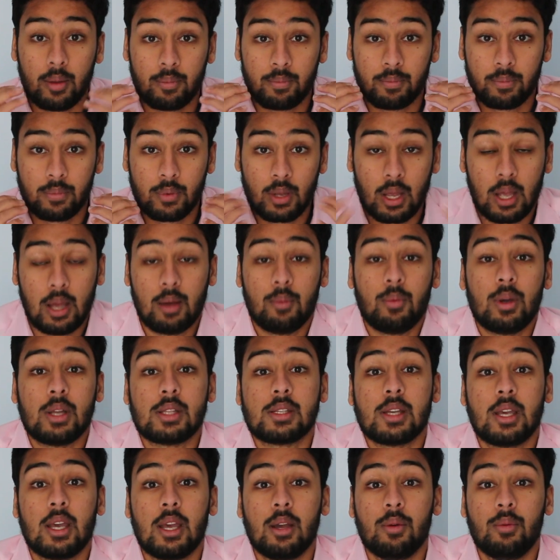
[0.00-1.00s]
I can't wait
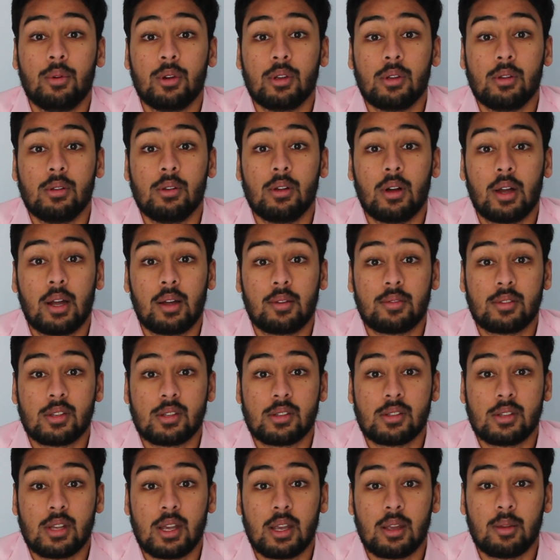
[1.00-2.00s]
to hear what you lot have to
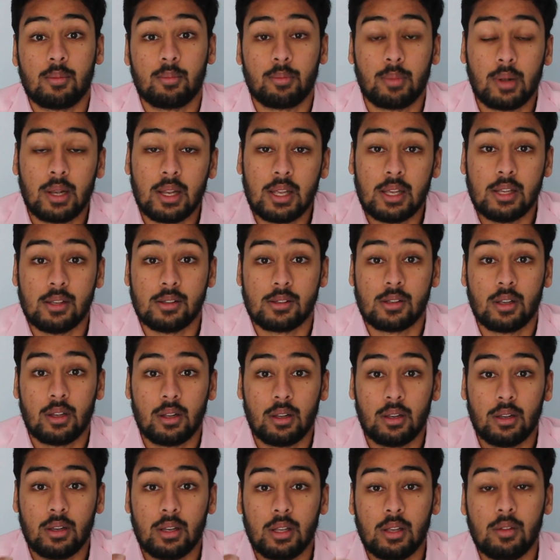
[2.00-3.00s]
say. And please
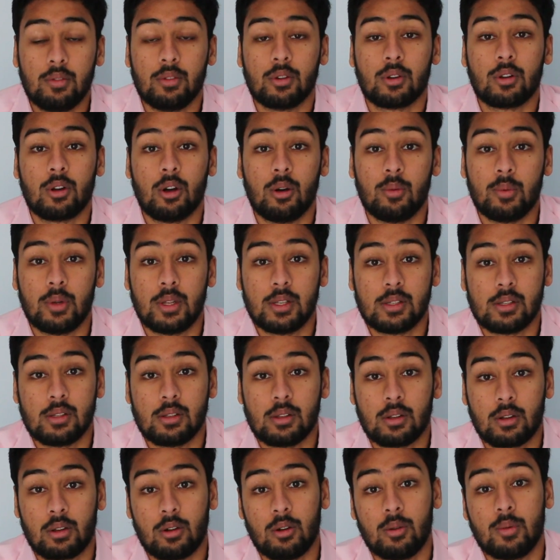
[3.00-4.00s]
leave your comments
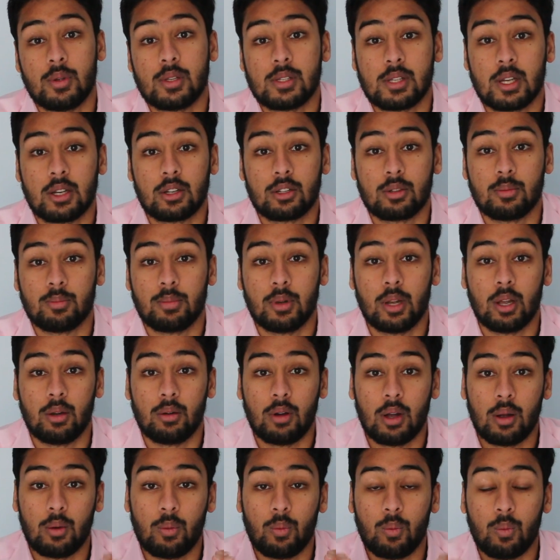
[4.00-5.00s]
in the comment section below.
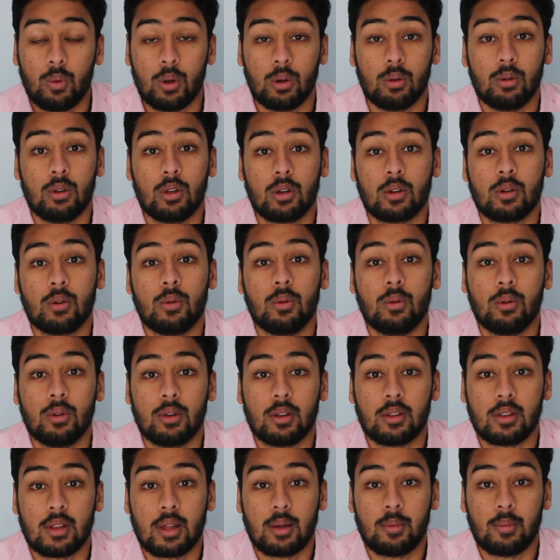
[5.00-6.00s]
I will look at
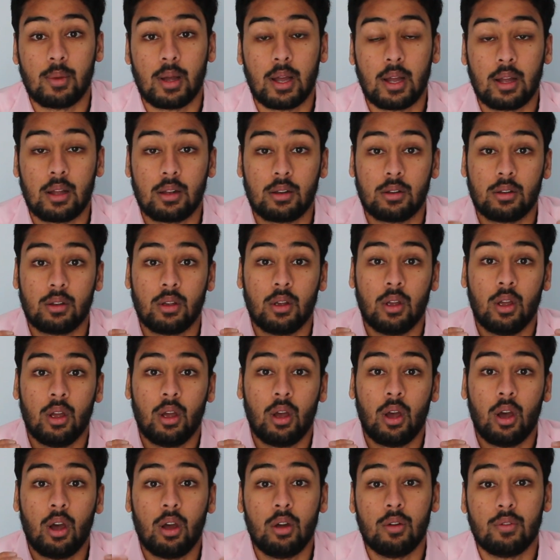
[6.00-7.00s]
all of them. And
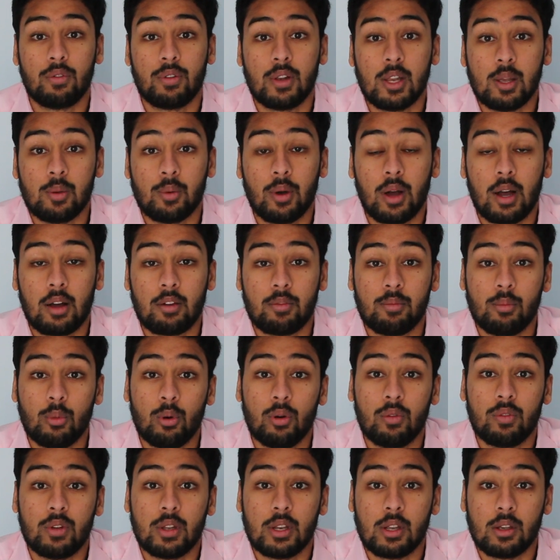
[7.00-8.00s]
hopefully we'll have
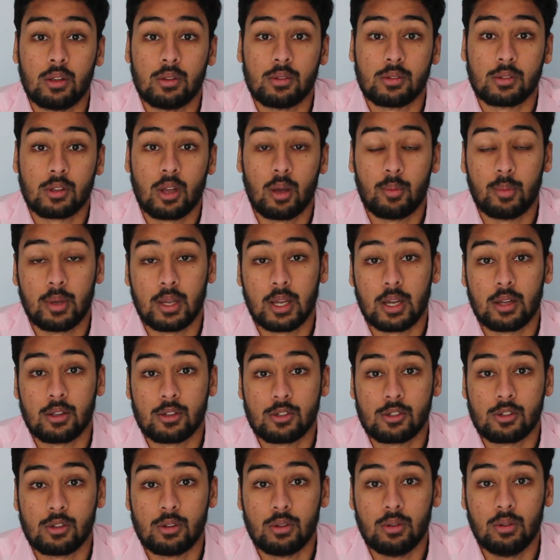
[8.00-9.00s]
more videos coming out
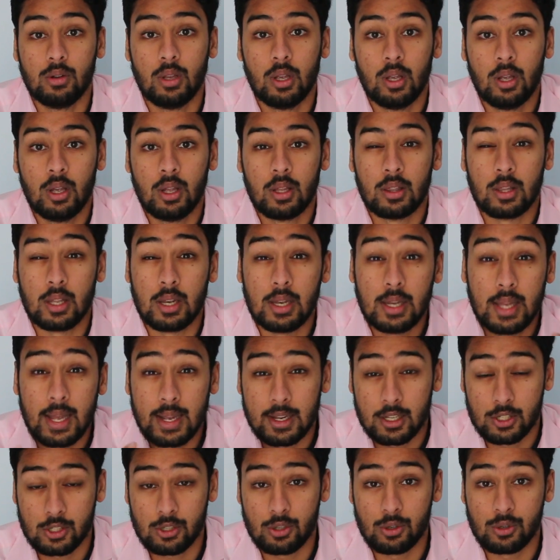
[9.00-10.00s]
soon. The
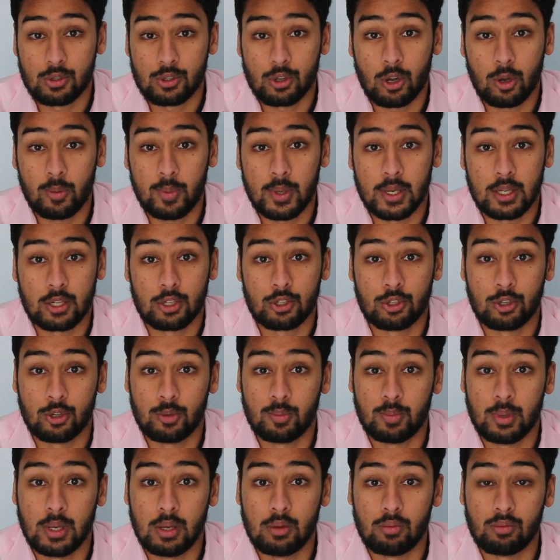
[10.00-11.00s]
next two topics
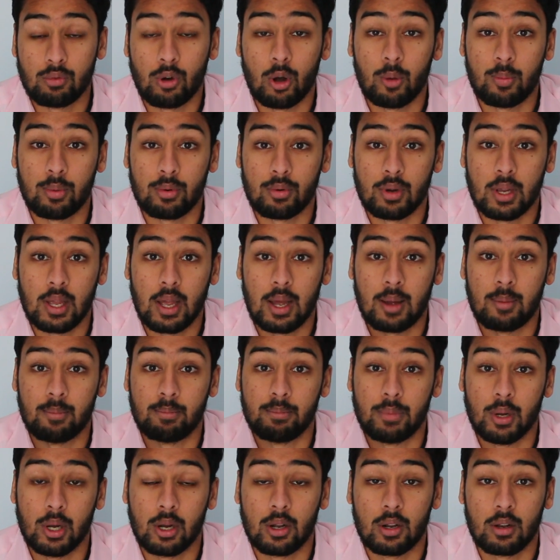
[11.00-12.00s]
should be robbery
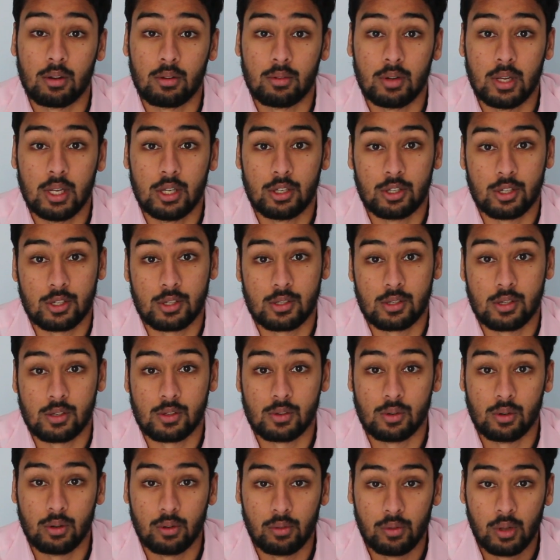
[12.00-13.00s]
and burglary, just to
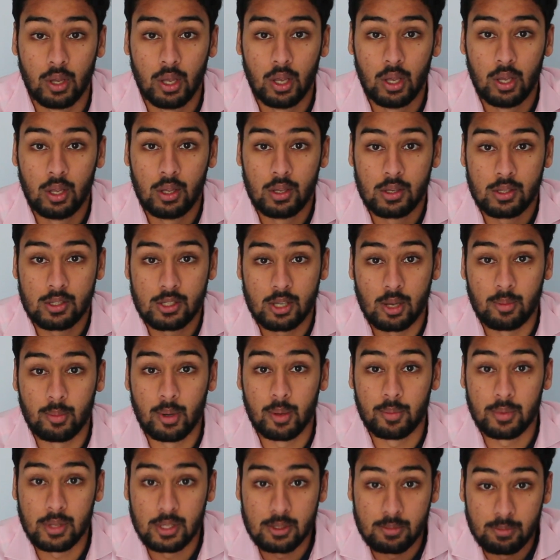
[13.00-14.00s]
sort of sum
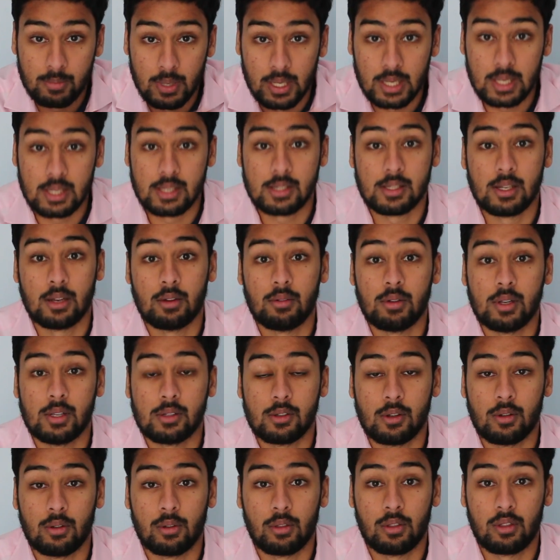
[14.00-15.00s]
up this mini
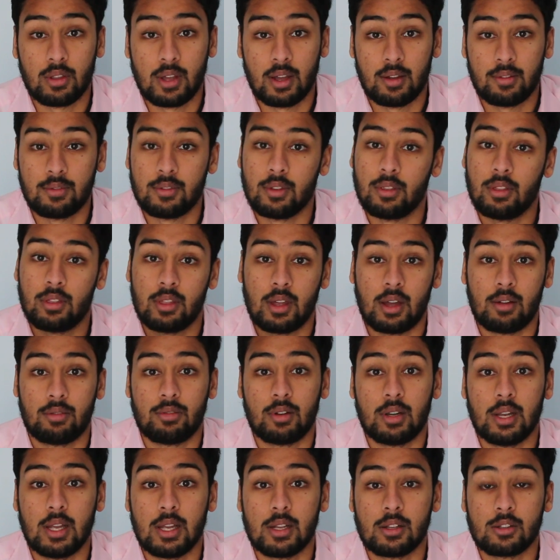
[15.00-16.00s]
series on theft and theft
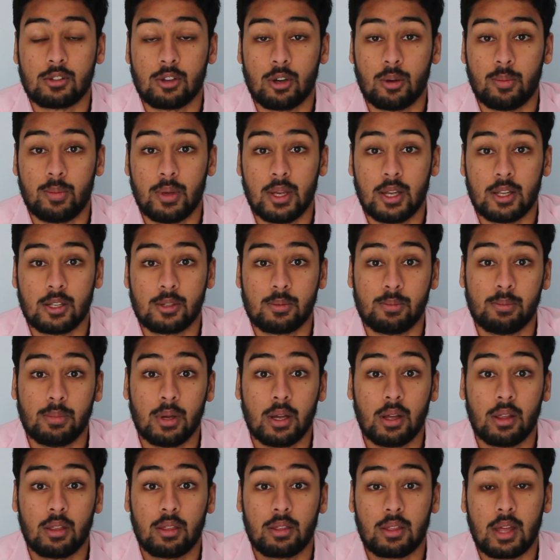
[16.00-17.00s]
related topics.
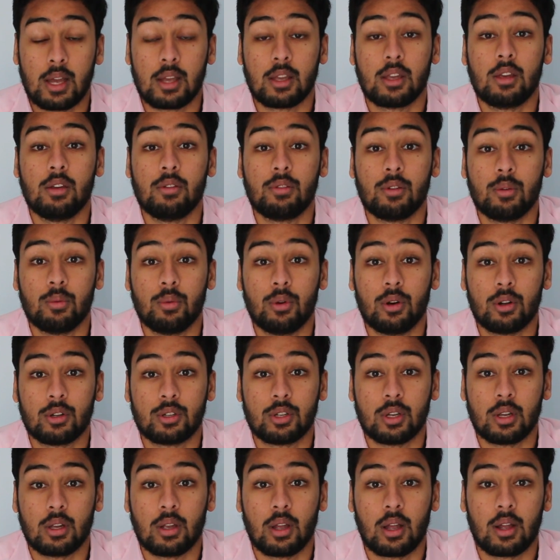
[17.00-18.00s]
But thank you for
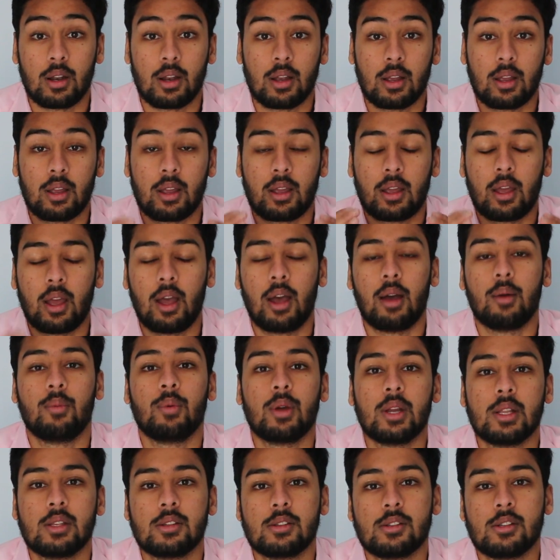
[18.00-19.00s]
watching and I can't
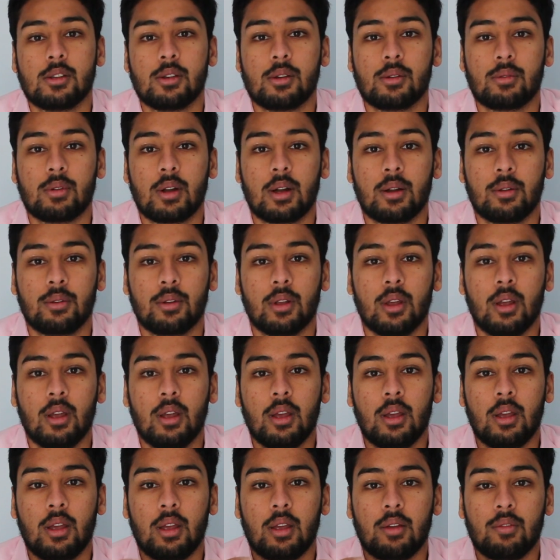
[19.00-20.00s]
wait to see you around
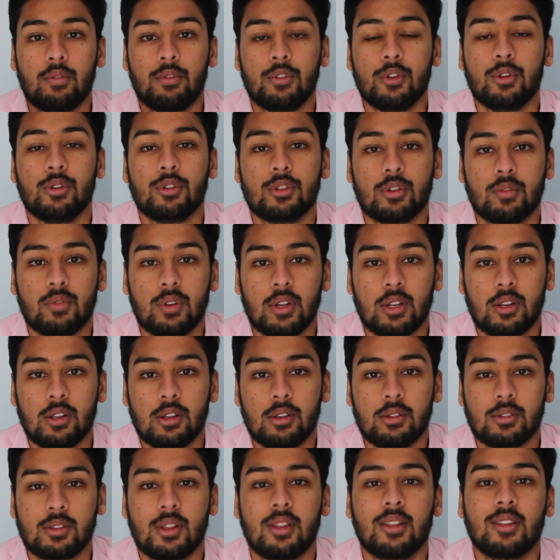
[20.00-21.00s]
in future
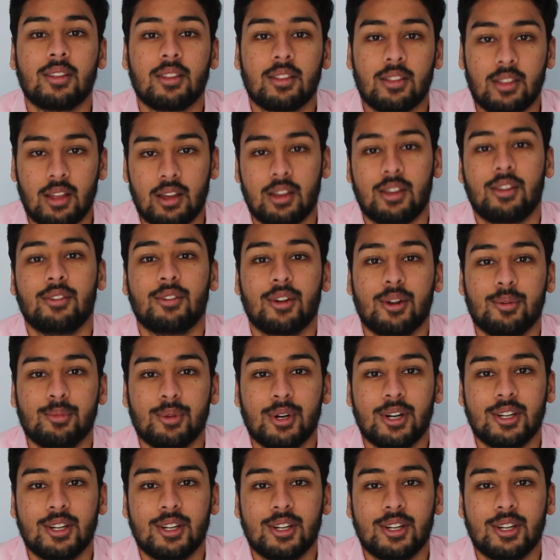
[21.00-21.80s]
videos. Thank you very